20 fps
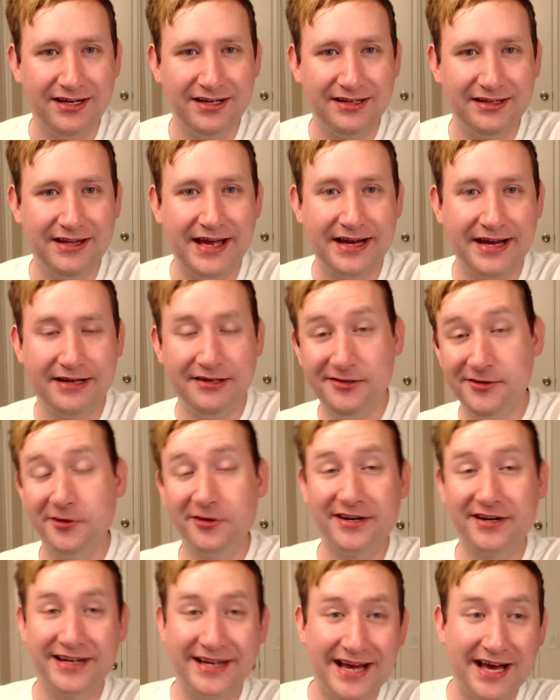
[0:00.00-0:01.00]
like New
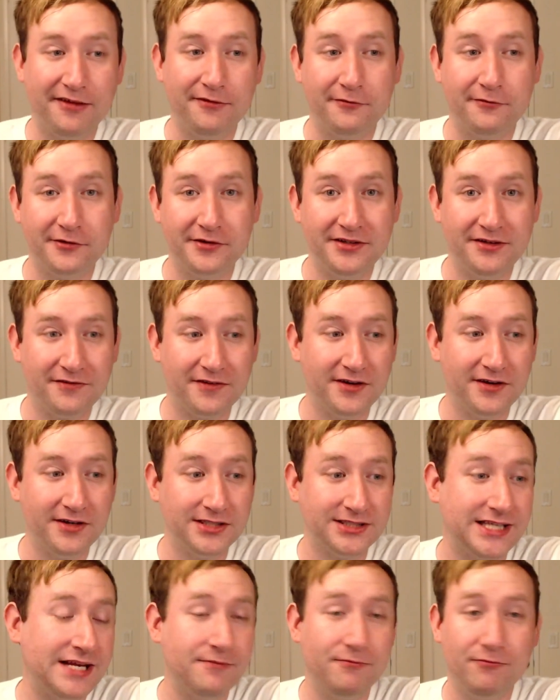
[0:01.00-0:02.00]
York and California first,
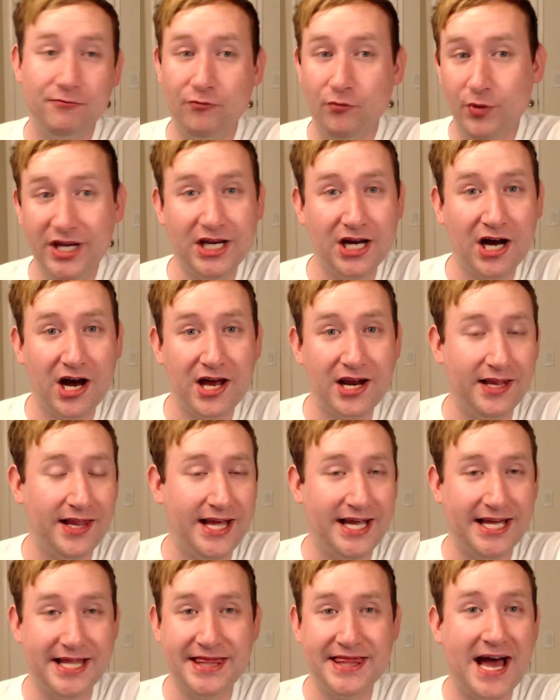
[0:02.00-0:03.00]
and we got it
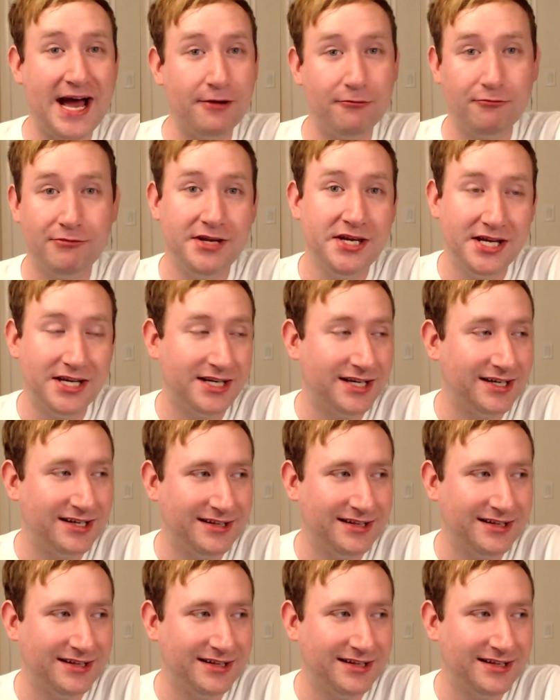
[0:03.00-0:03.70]
like that week.